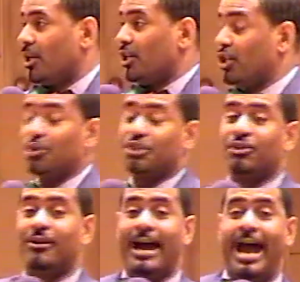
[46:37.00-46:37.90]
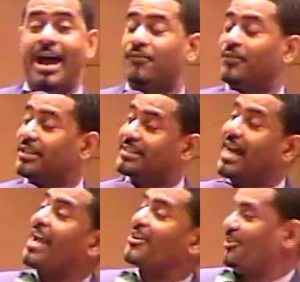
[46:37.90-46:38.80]
you shall have the
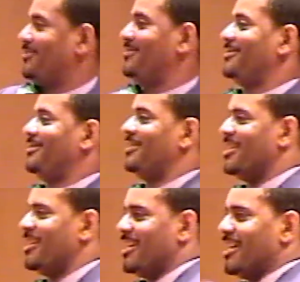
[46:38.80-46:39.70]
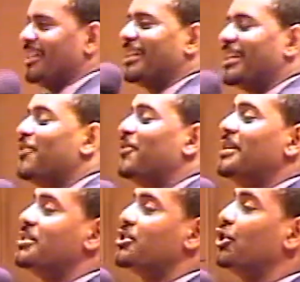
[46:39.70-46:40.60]
title
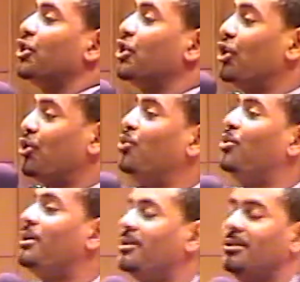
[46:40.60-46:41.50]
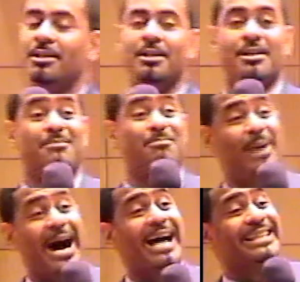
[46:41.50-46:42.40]
given to you
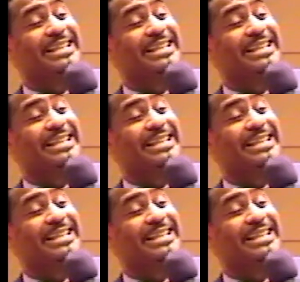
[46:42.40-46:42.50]
by the